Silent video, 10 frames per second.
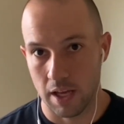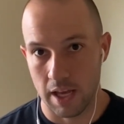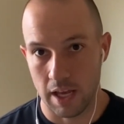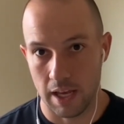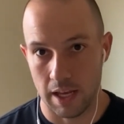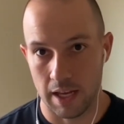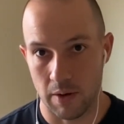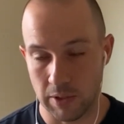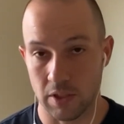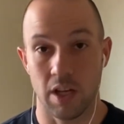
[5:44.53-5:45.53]
And
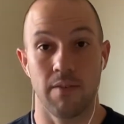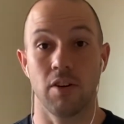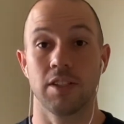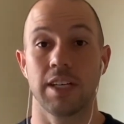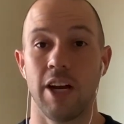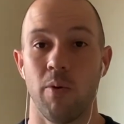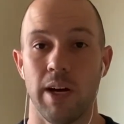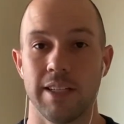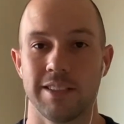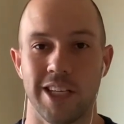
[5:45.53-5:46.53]
we still have our
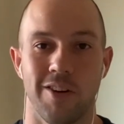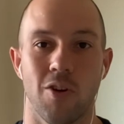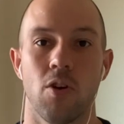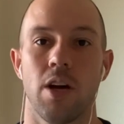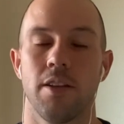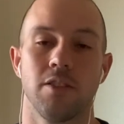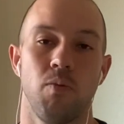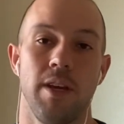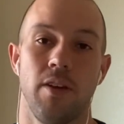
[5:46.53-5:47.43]
site-wide sale going on this week.